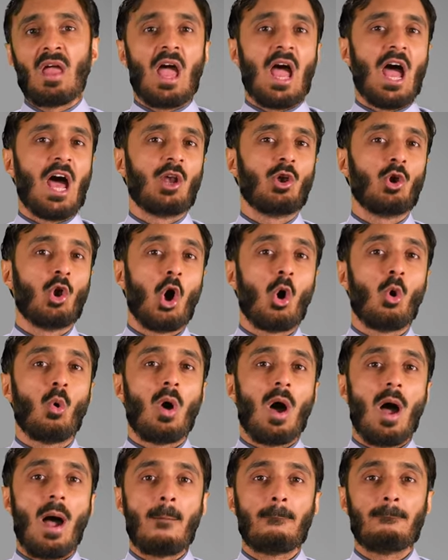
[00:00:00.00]
and
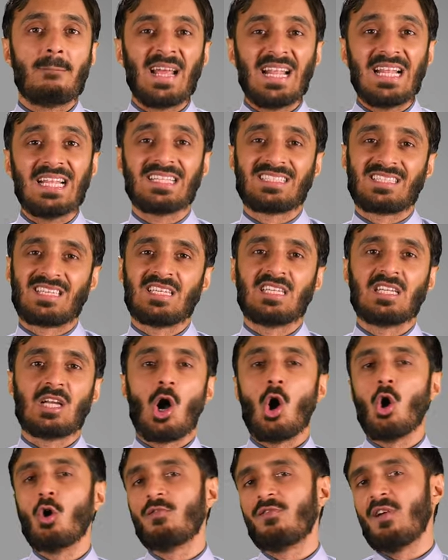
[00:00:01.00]
no ability
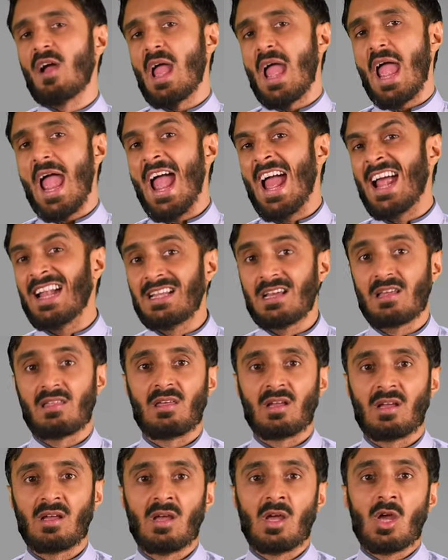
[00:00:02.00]
over
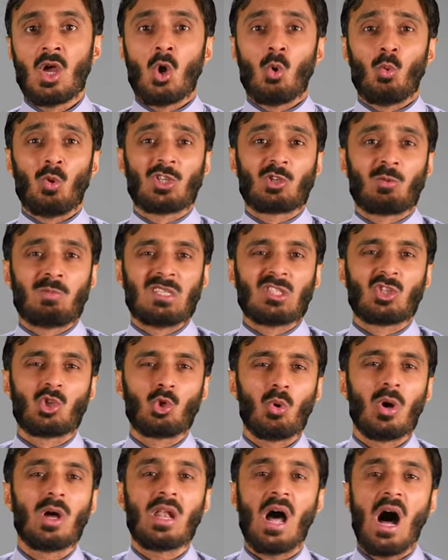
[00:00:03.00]
anything, which means you and